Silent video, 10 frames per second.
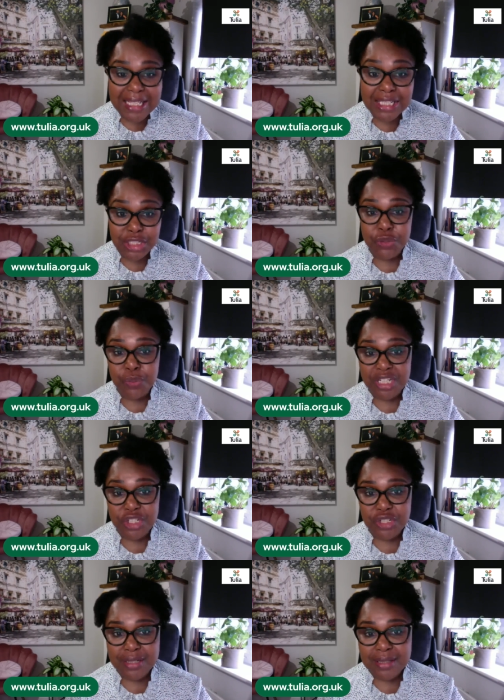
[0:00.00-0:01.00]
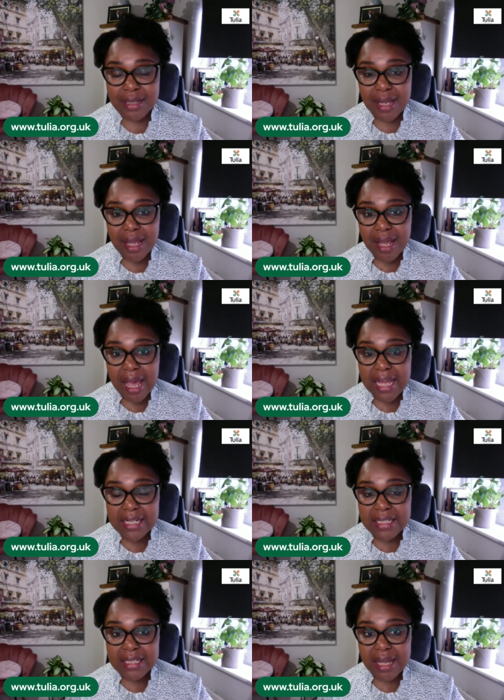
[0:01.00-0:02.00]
situations. And